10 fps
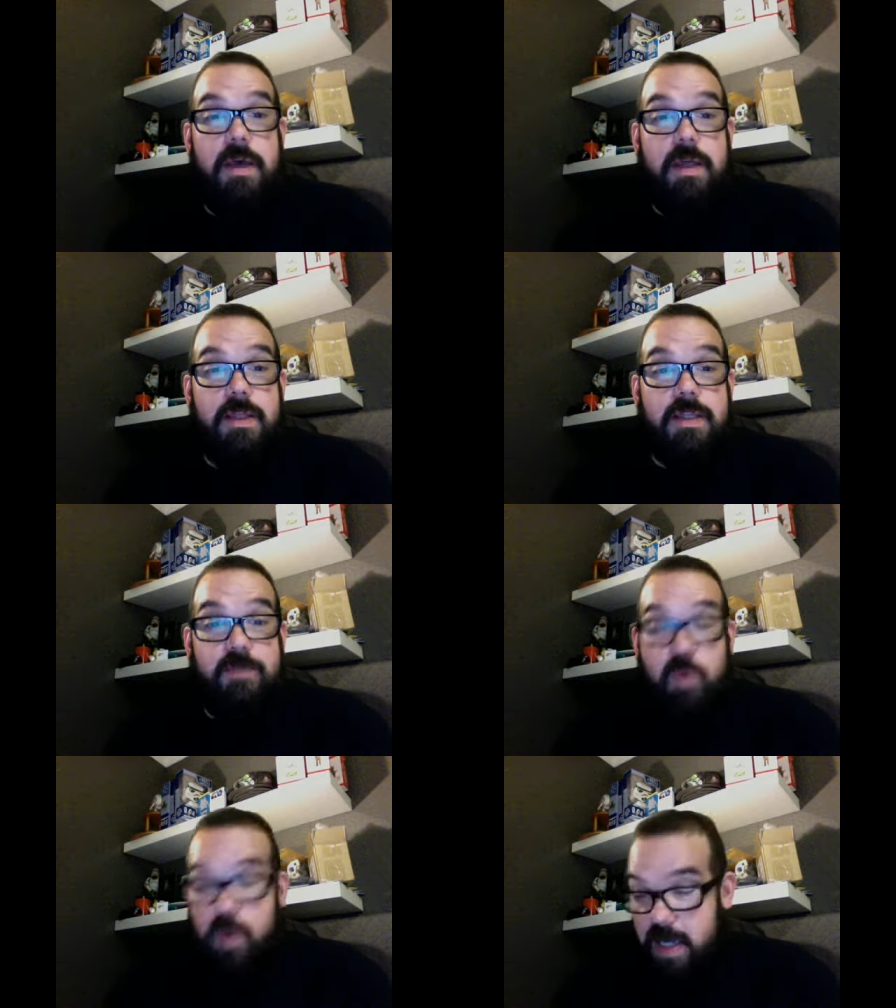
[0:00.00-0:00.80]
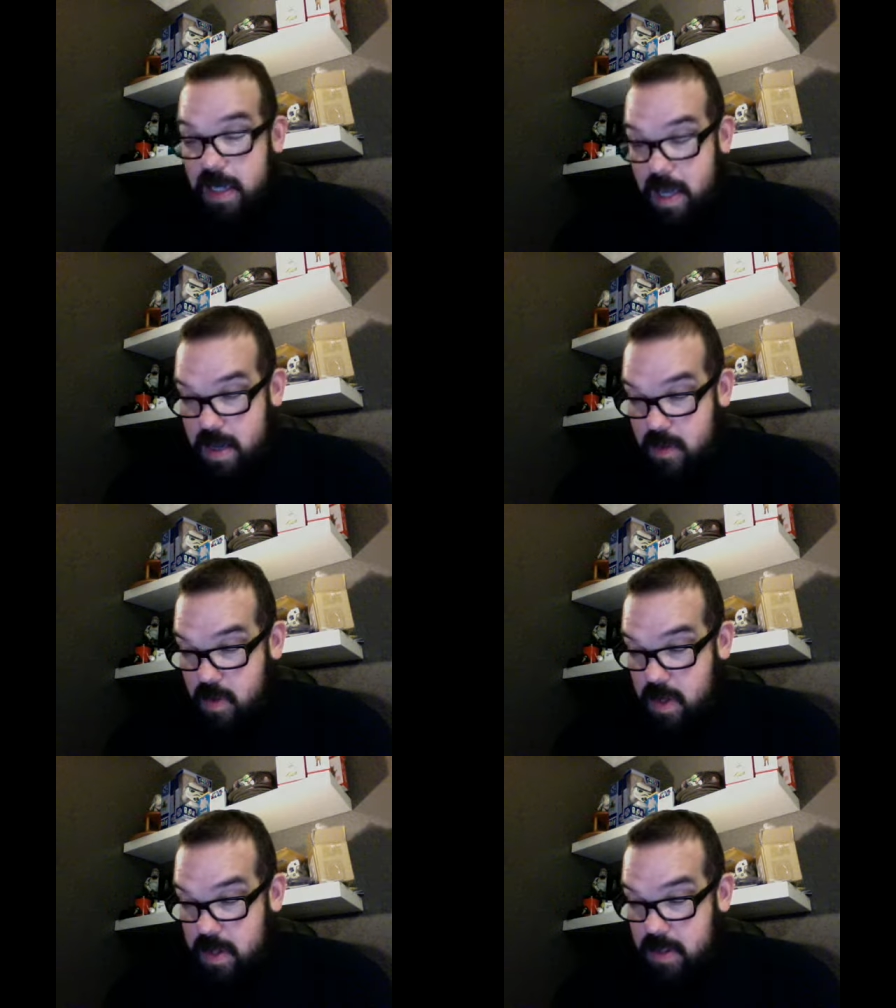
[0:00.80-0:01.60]
This morning I
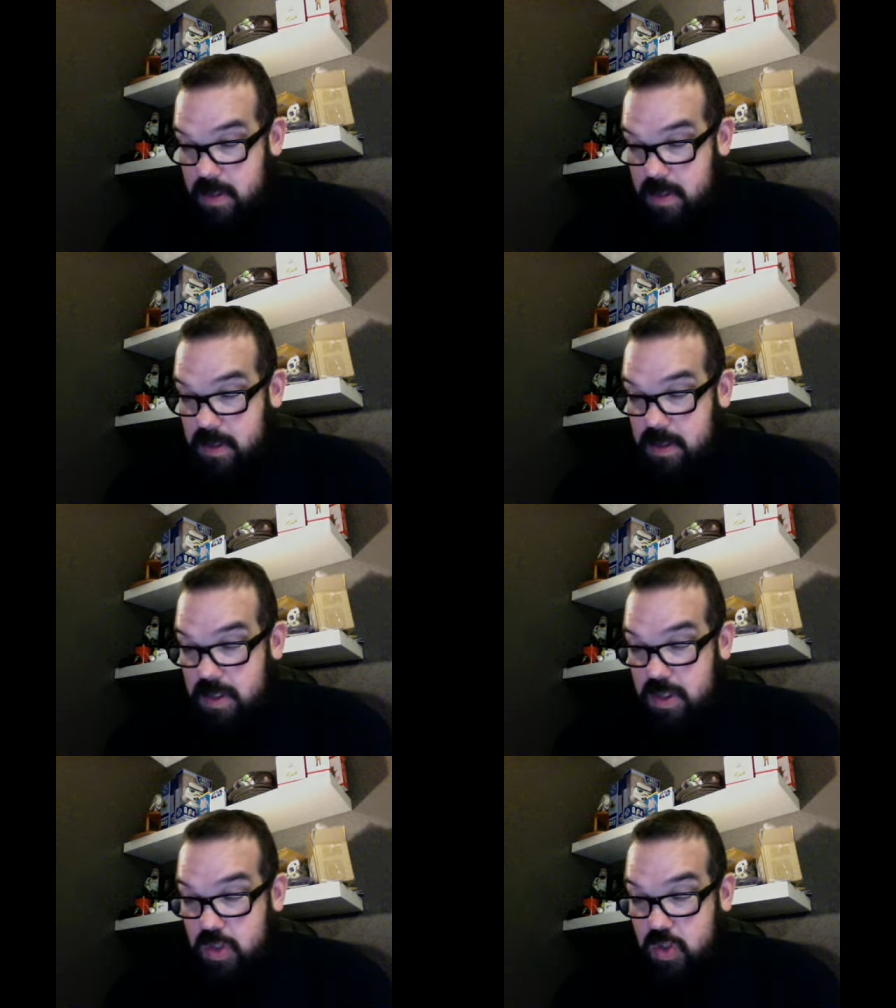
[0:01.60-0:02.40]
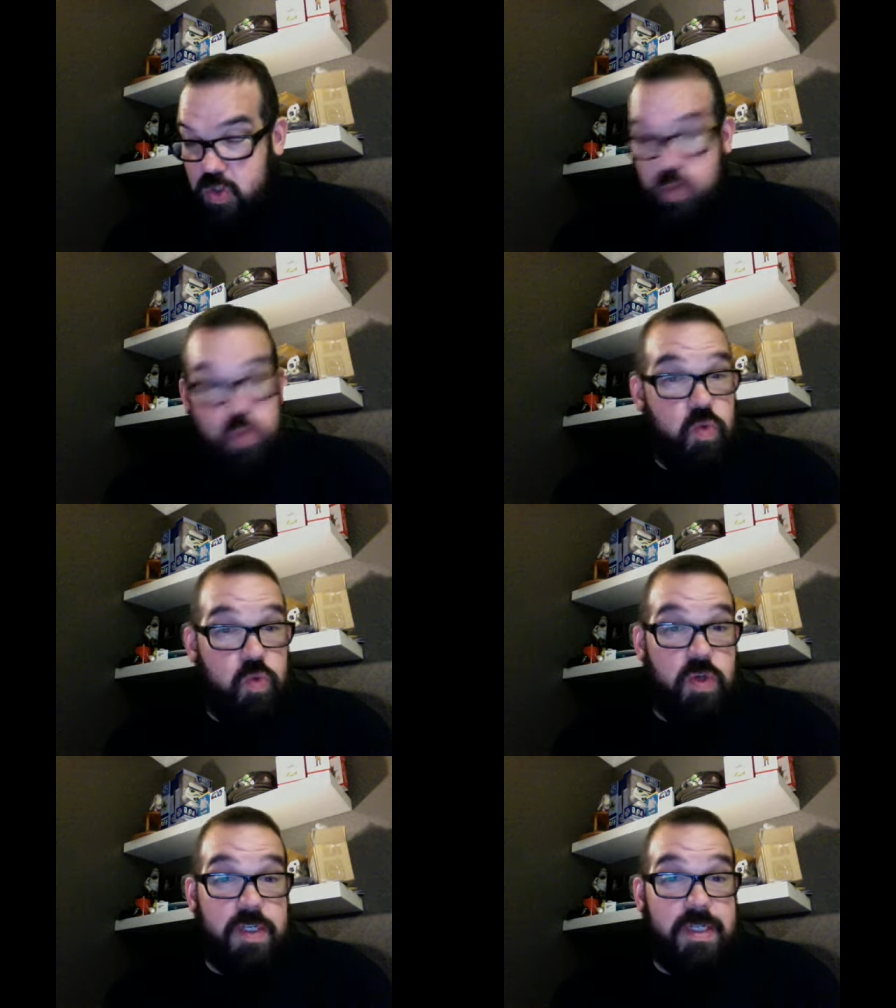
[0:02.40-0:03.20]
was
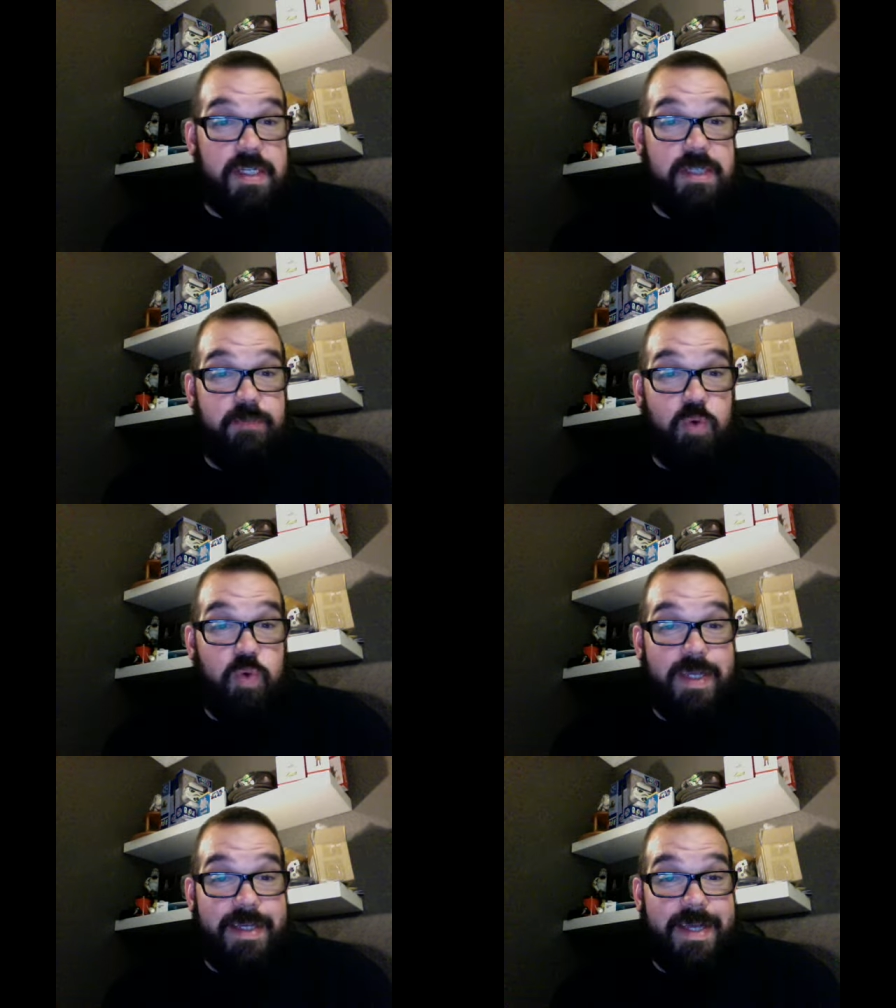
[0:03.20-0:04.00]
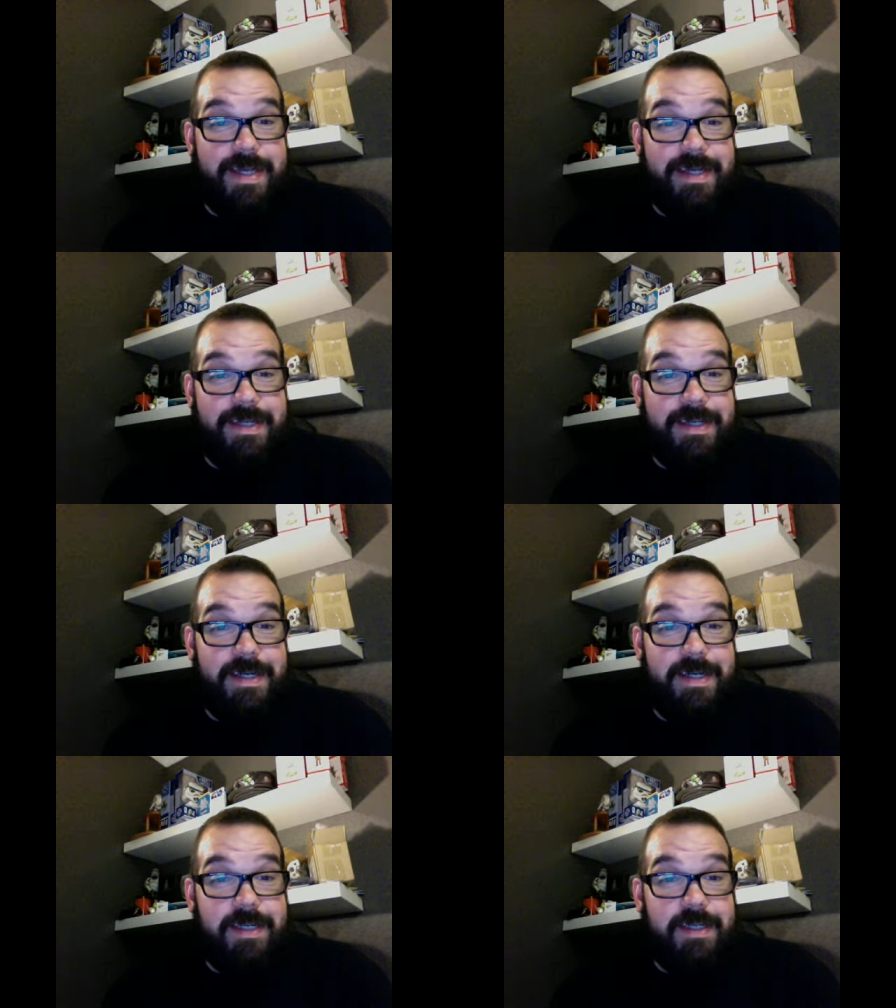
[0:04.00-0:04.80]
236.8,
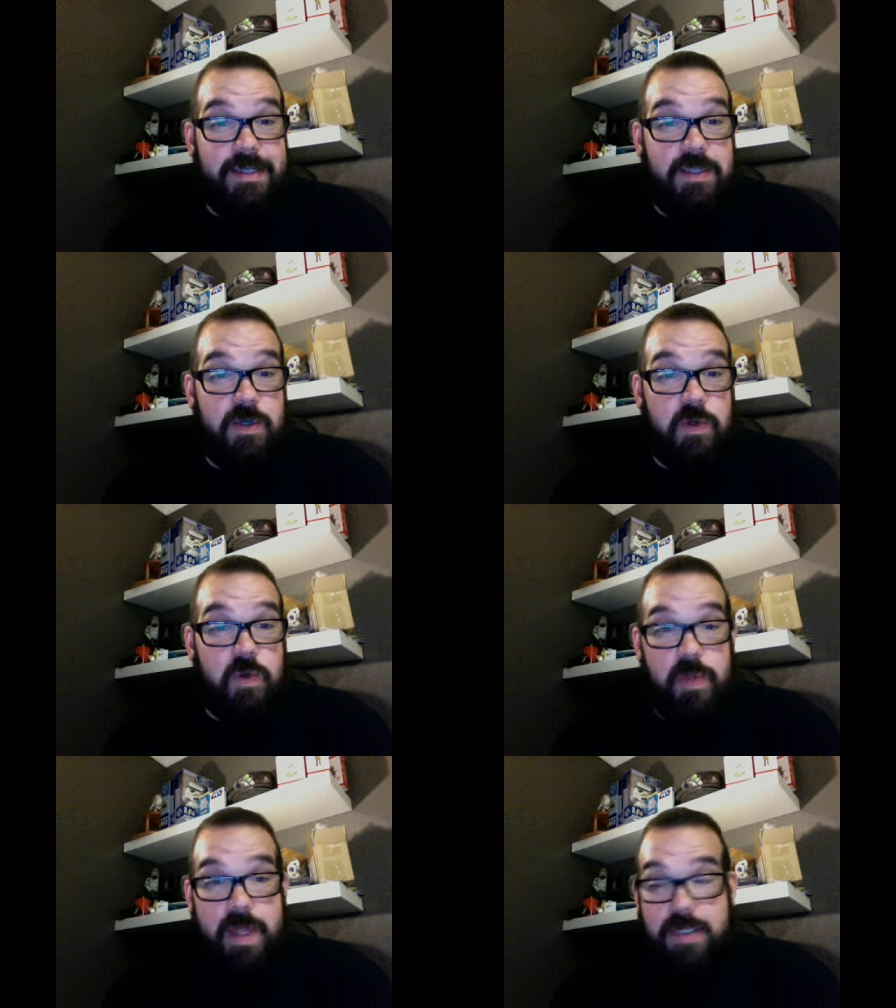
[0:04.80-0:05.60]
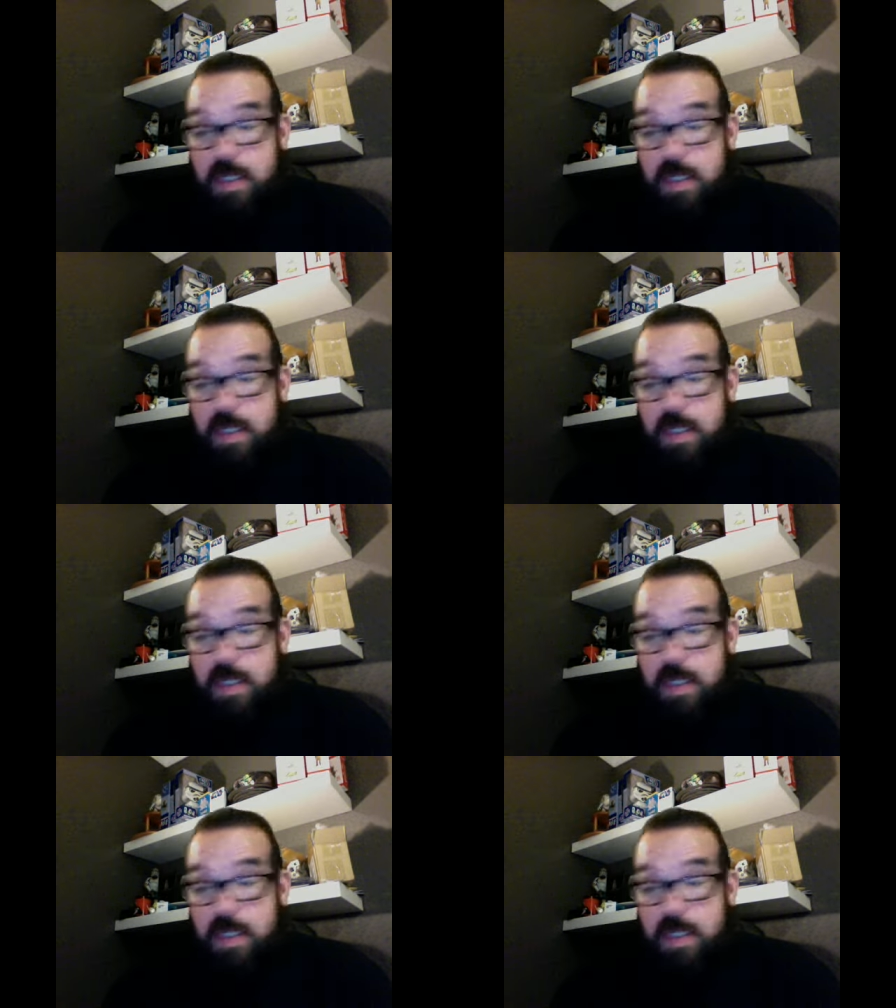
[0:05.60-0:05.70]
so that's a